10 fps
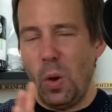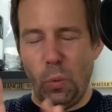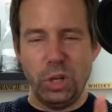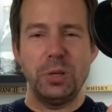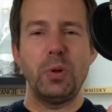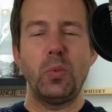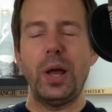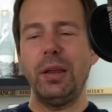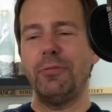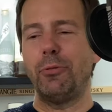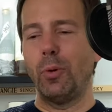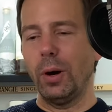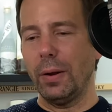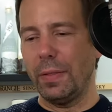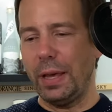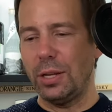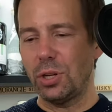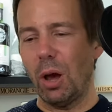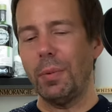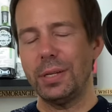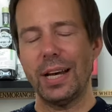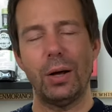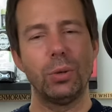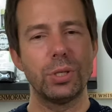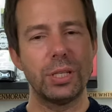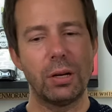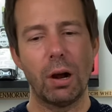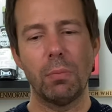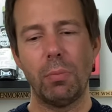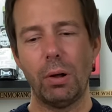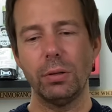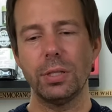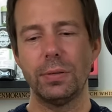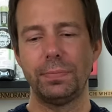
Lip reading: what you've been waiting for, the Tomintoul Cigar Malt.